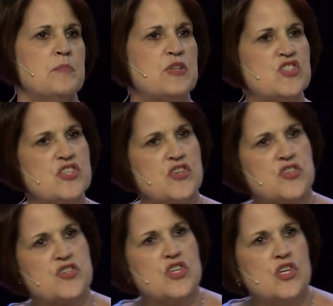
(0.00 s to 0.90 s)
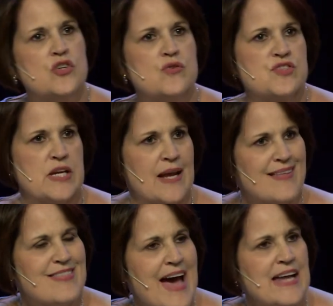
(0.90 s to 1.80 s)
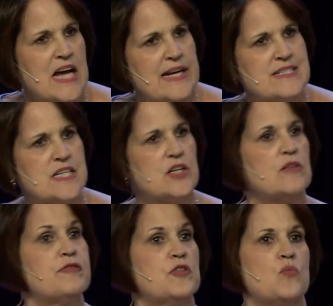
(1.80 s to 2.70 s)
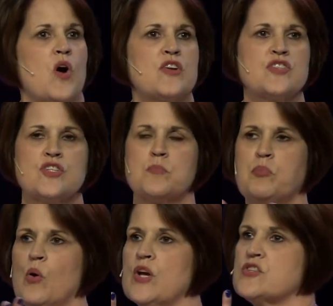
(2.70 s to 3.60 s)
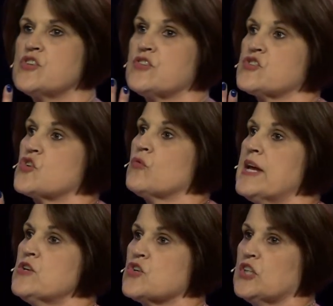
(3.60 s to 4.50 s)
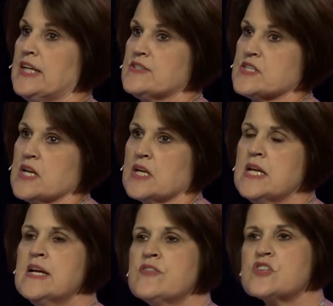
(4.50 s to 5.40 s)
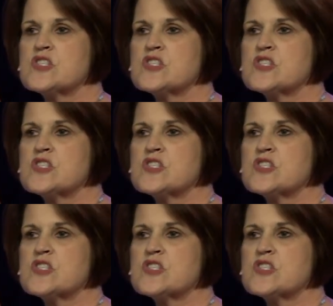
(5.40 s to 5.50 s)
But Jesus is using that idea of foot washing to point to this greater cleansing, the